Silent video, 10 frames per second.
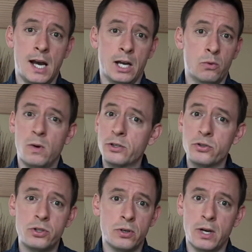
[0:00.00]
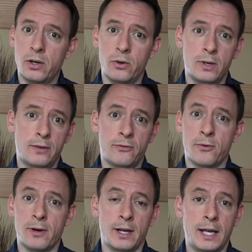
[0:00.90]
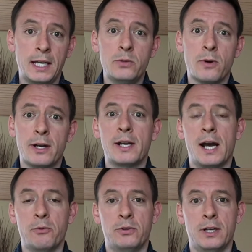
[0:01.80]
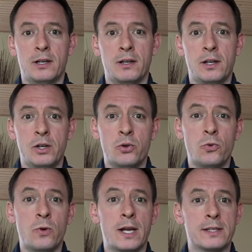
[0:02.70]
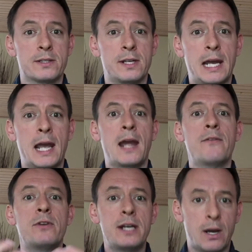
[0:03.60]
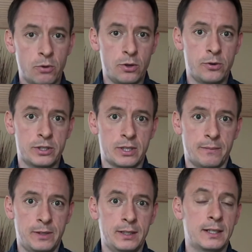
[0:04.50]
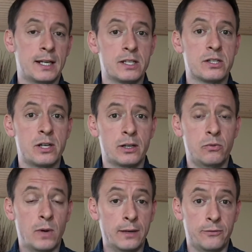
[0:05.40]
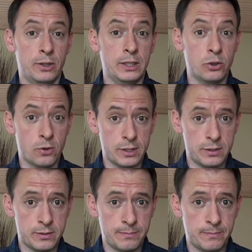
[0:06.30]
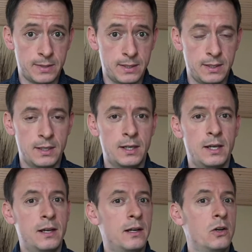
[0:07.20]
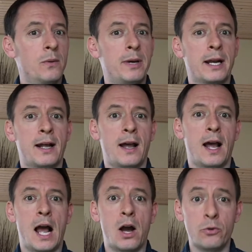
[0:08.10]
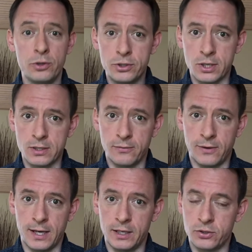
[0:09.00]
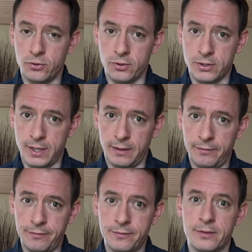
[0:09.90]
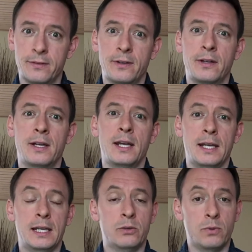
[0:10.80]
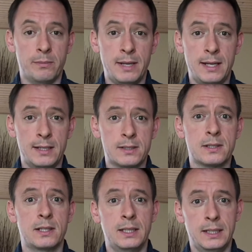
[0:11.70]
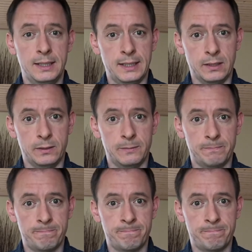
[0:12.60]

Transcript: I don't want to sugarcoat it for anyone out there who has ever downloaded something that is not rightfully yours. No matter how you justified it to yourself, it remains illegal.